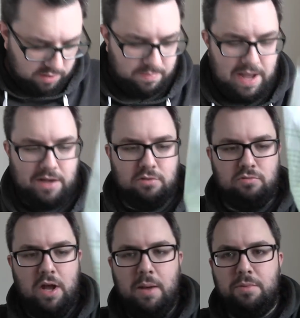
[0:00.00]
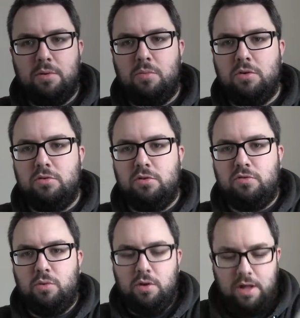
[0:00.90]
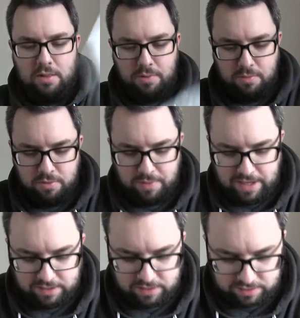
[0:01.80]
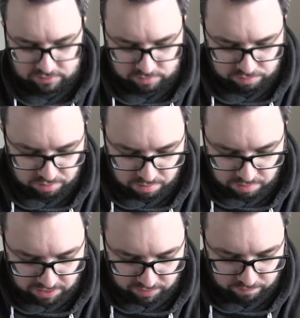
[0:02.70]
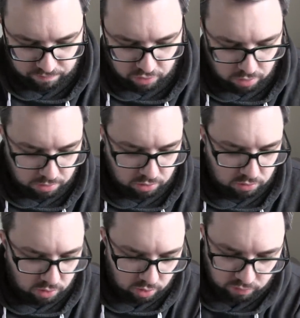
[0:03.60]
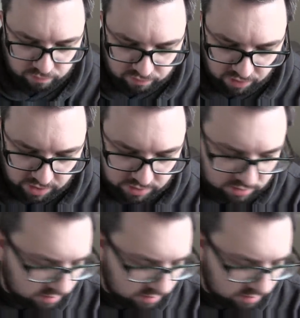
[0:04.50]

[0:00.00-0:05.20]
The bag has ripped, and one's just fallen out the bottom of the bag. That's probably normal or fine,